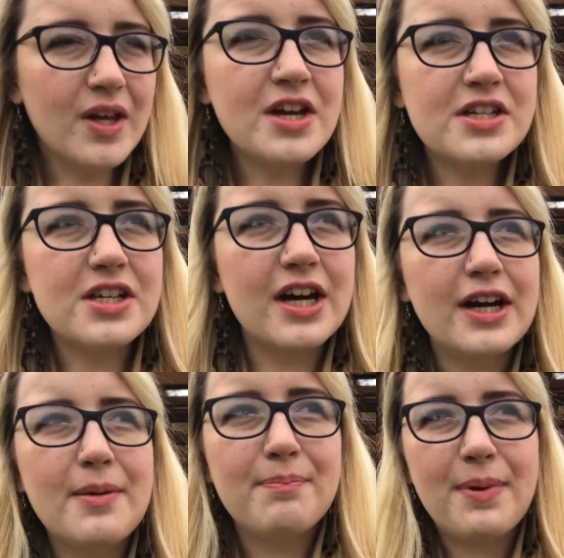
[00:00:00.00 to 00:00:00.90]
I
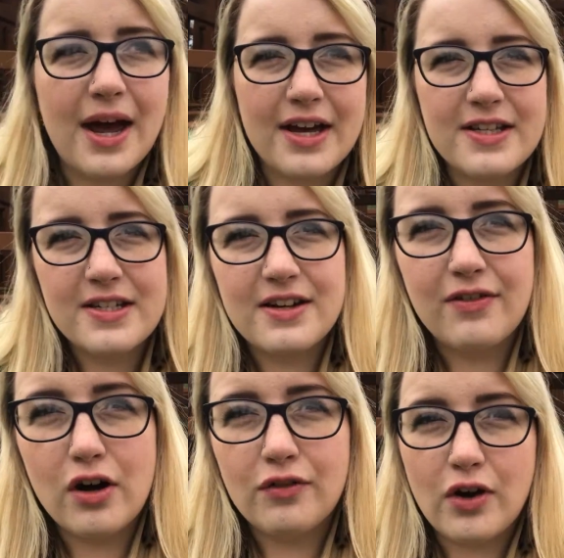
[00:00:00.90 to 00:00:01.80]
decided it best
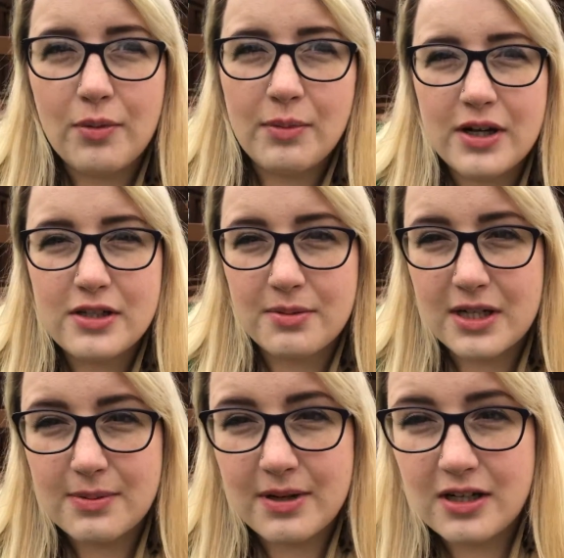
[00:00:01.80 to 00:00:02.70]
that although my
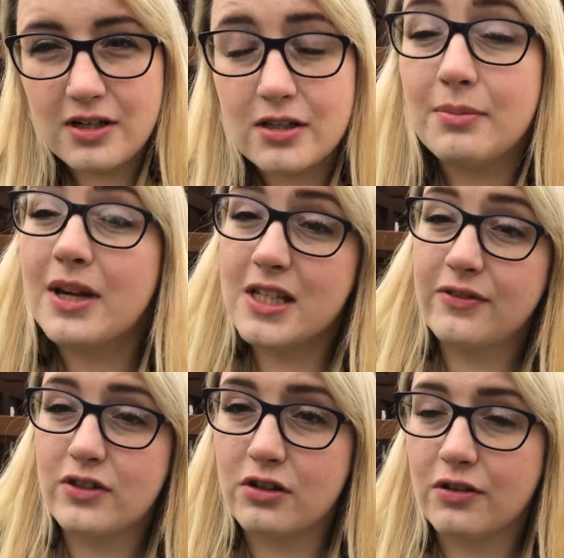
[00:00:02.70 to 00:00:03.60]
subject specialism is
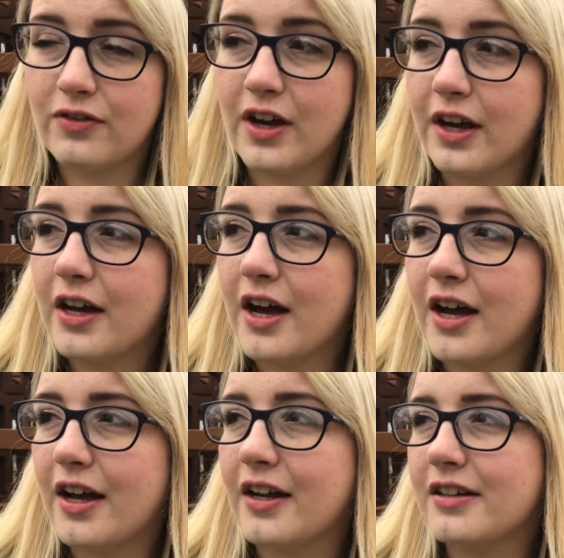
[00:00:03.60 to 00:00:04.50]
photography
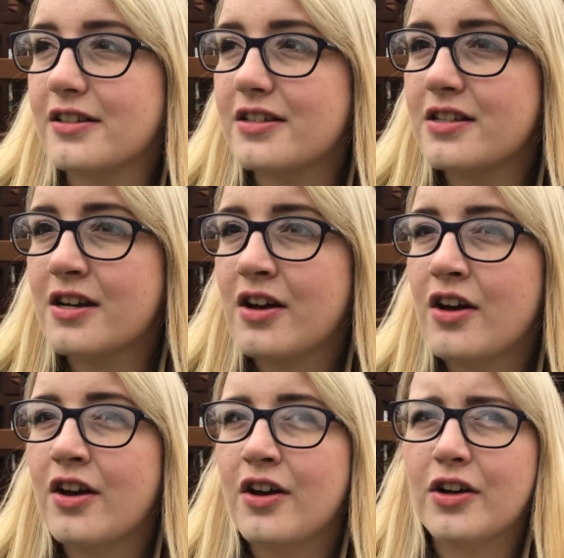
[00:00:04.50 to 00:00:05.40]
and
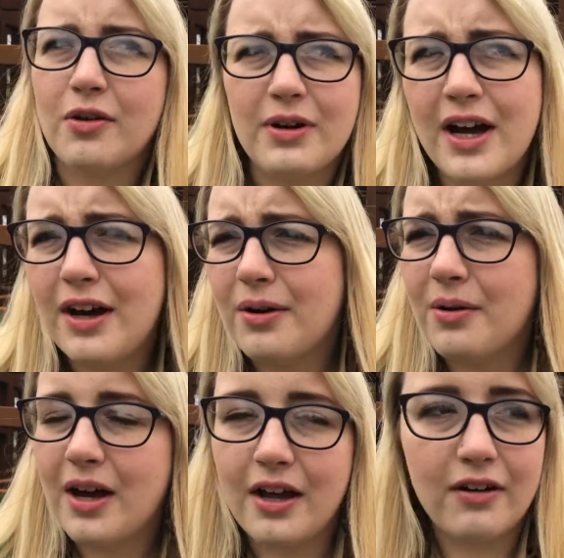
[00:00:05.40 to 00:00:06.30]
going
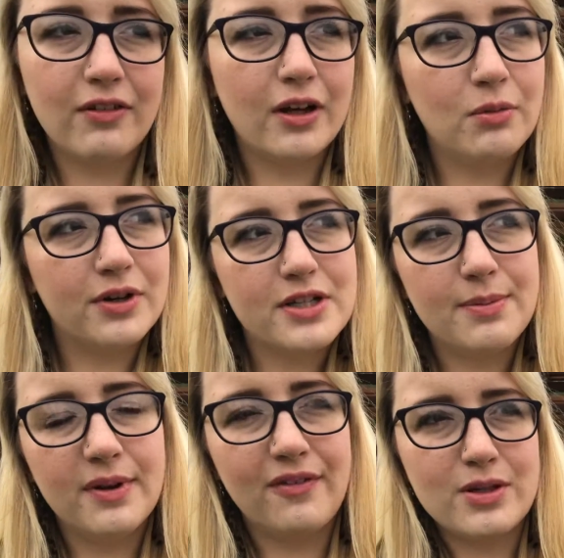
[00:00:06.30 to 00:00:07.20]
out, and I really wanted to
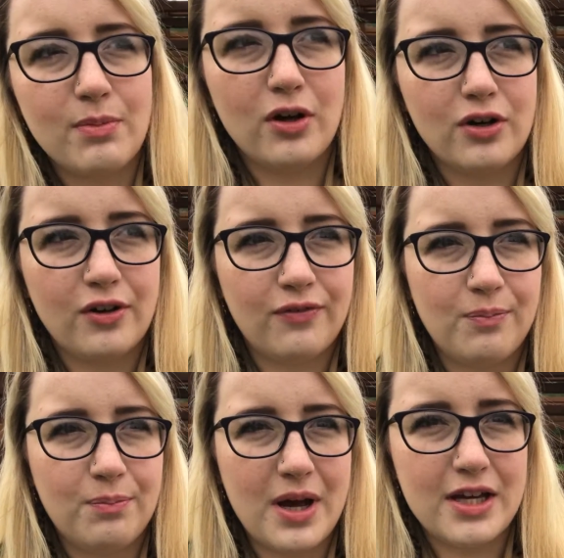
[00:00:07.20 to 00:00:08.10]
build this blog
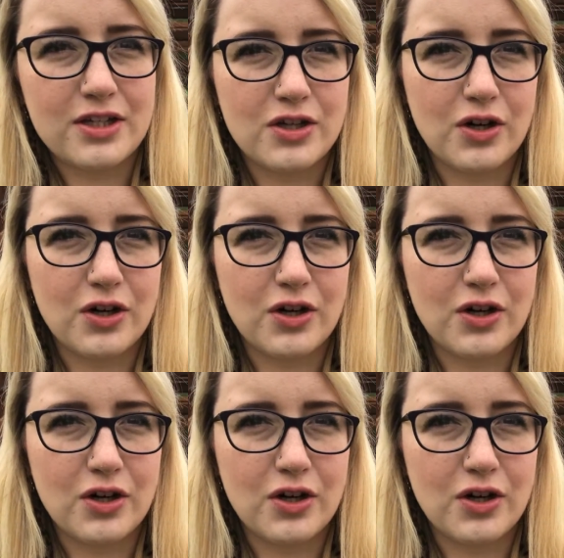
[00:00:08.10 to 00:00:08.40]
based